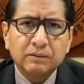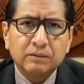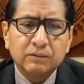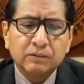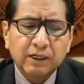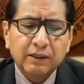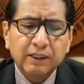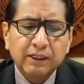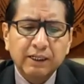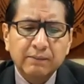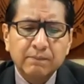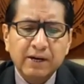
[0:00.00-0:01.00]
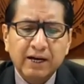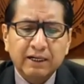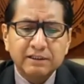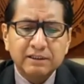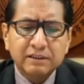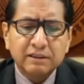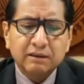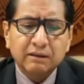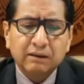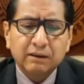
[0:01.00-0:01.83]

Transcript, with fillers: Wearing a mask